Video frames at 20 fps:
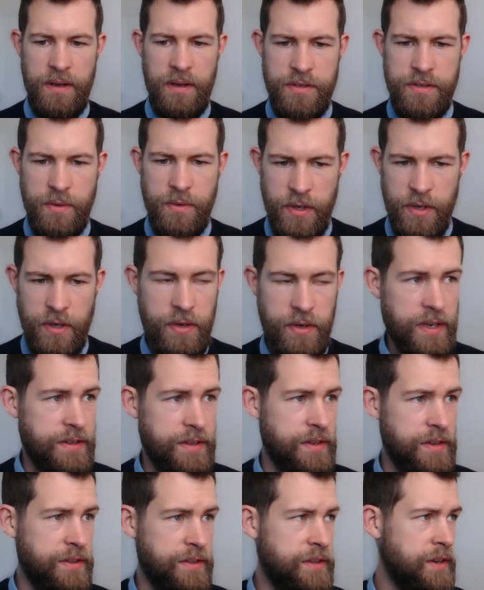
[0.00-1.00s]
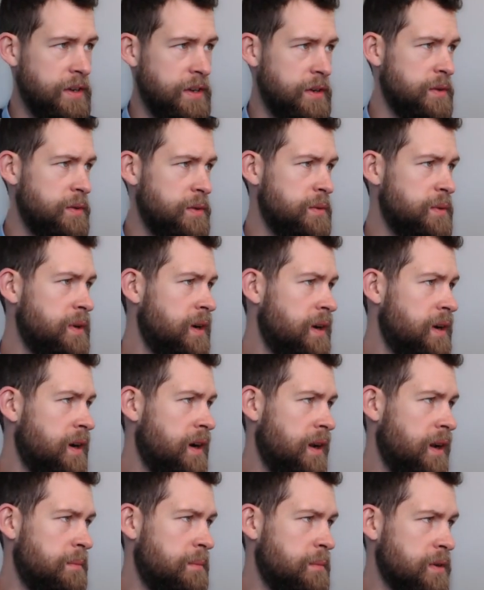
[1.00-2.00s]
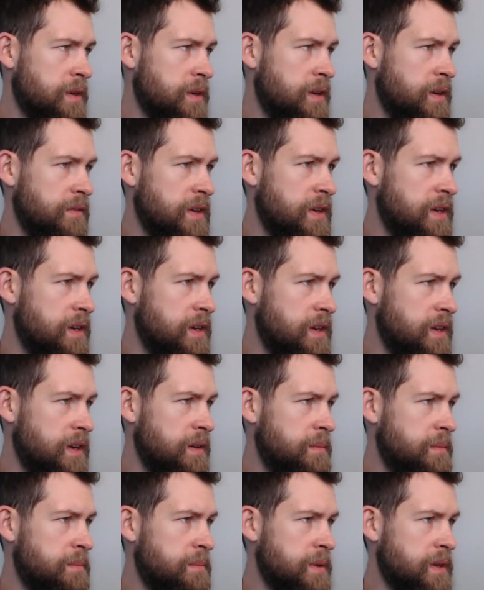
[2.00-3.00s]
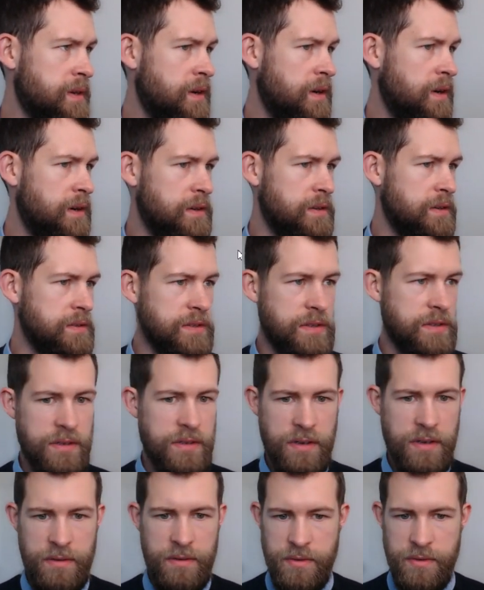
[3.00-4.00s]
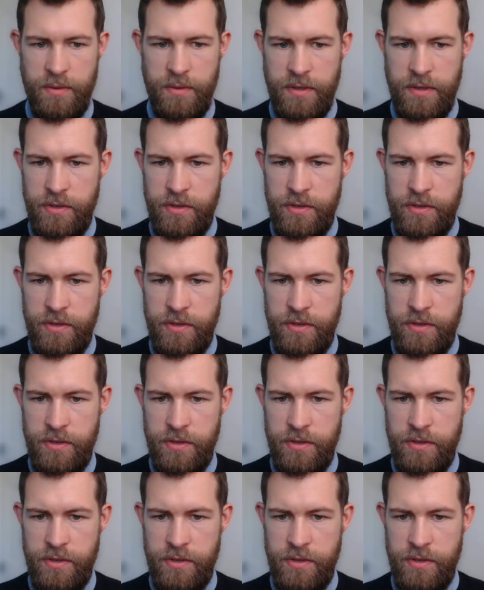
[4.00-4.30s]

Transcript: So what you need to do, I'm looking over here because I just want